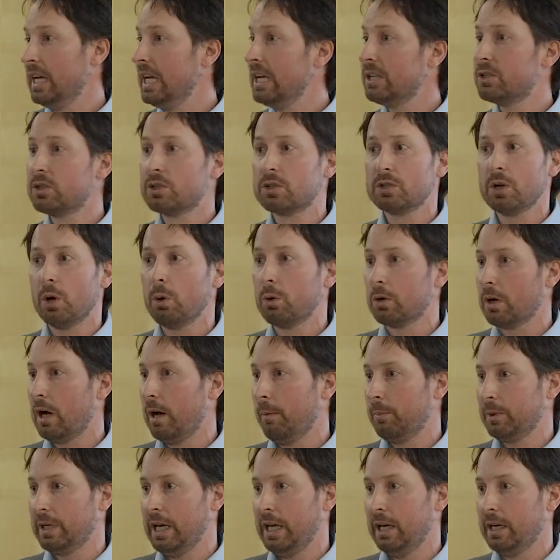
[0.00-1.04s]
It's so
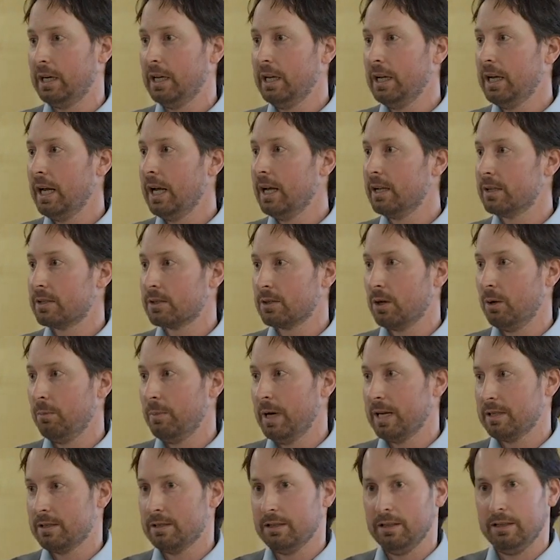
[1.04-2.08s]
complicated and so
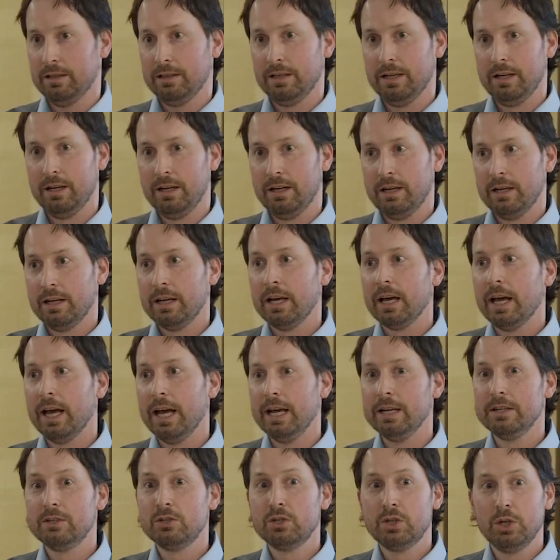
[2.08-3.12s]
messy.
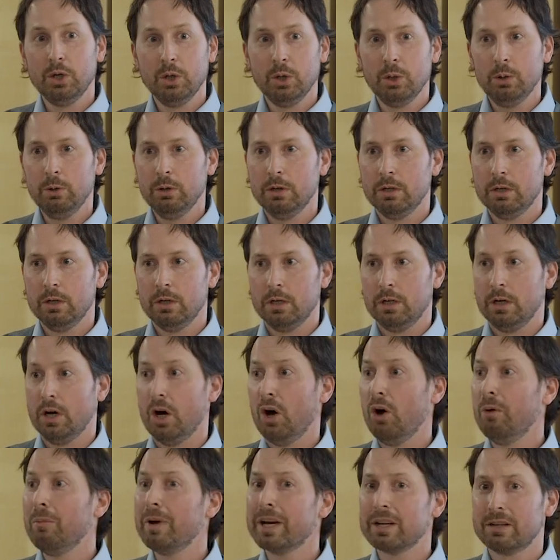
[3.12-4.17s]
And two,
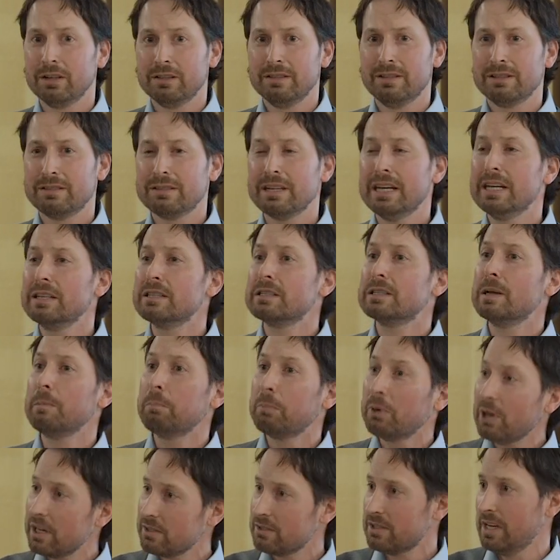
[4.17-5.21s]
oh my goodness, it's
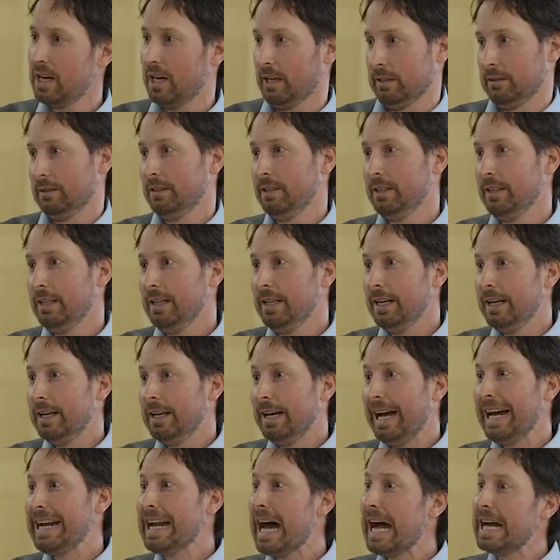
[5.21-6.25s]
depressing.
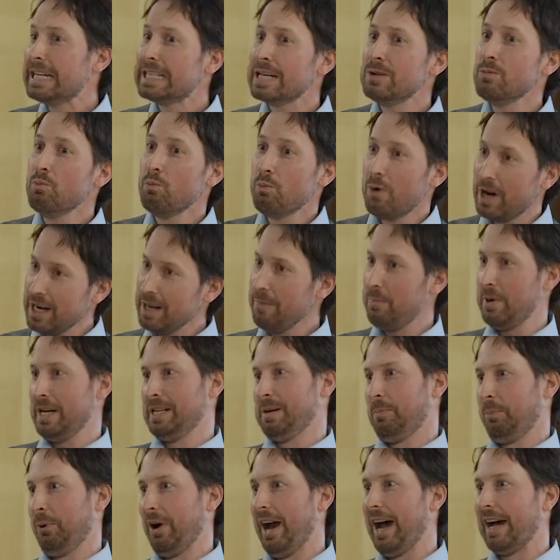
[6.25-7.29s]
And I didn't want to be
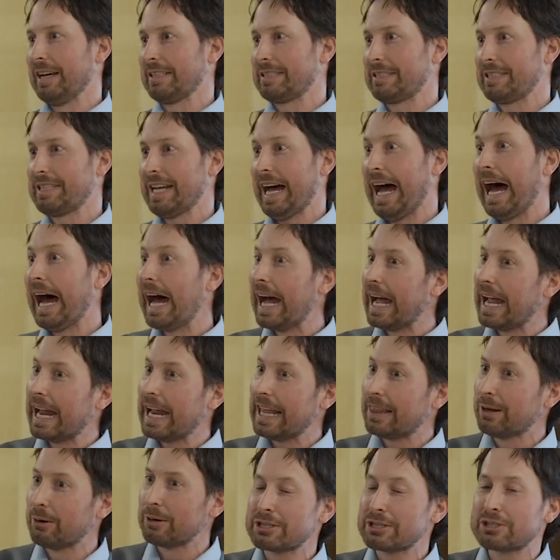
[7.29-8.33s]
depressed.
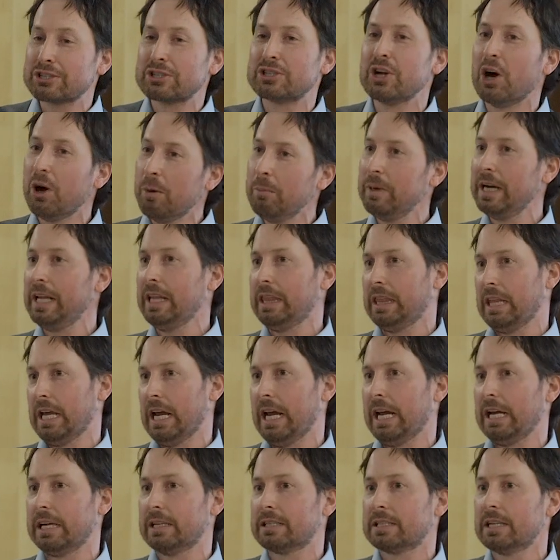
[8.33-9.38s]
There so many
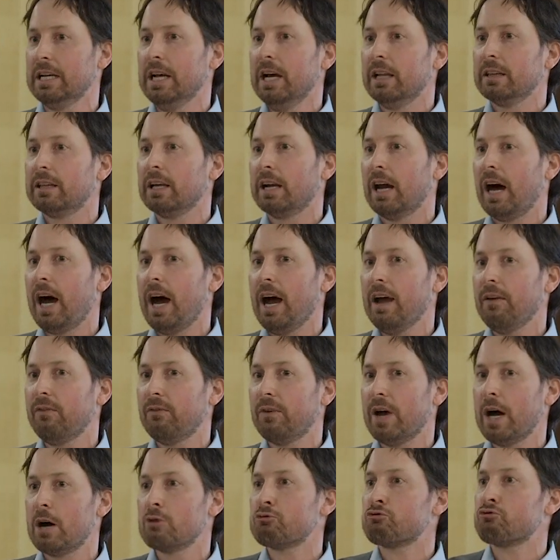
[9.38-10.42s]
things that I
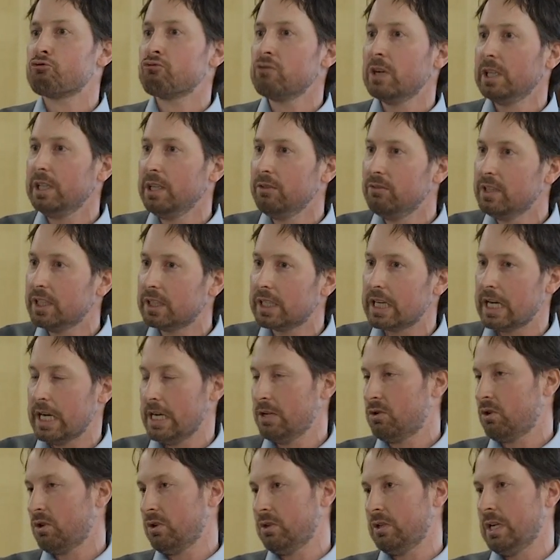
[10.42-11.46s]
found really, really
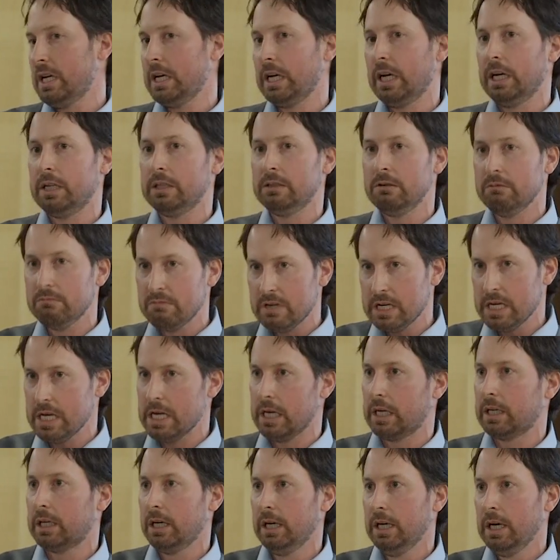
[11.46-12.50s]
interesting and
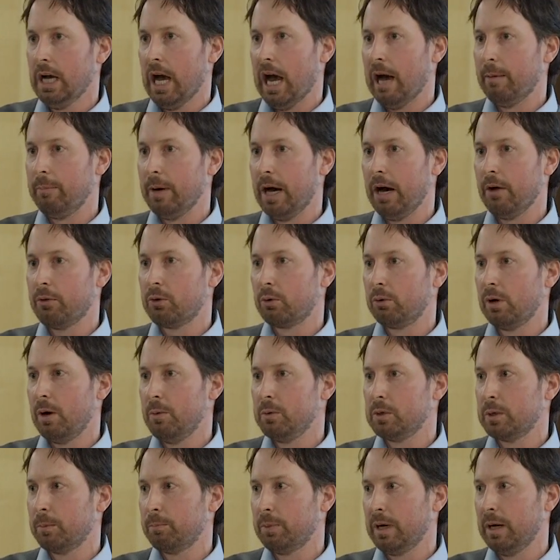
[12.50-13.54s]
unique about the
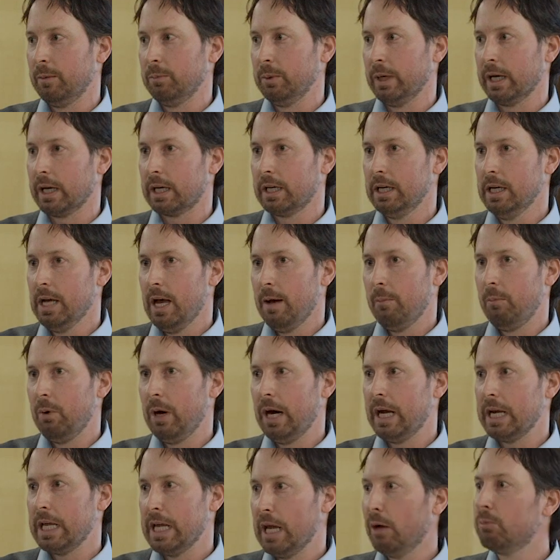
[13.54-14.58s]
Roman Republic.
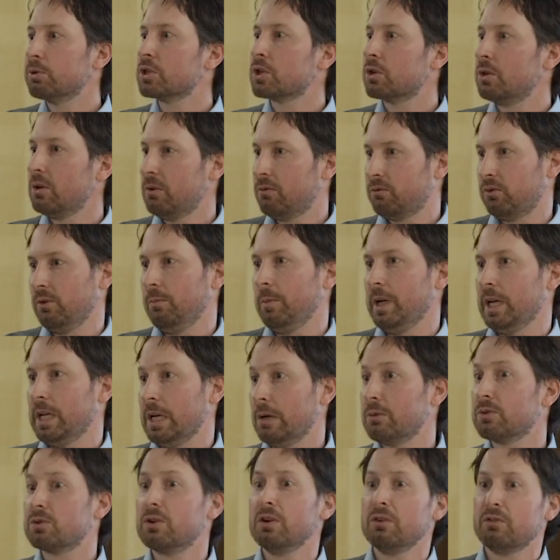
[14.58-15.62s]
But it was good for me.
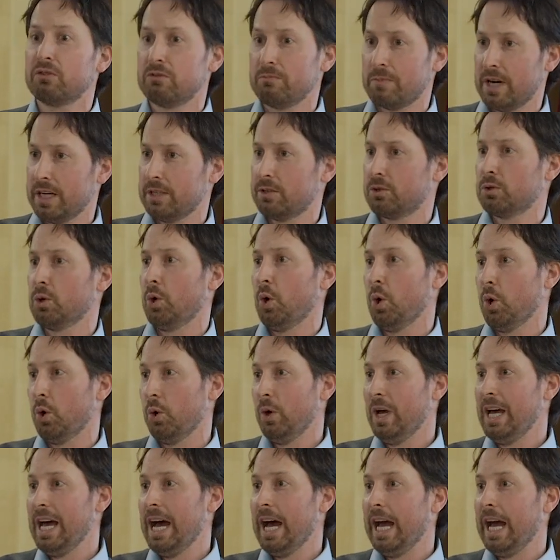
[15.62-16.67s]
It was good for my soul.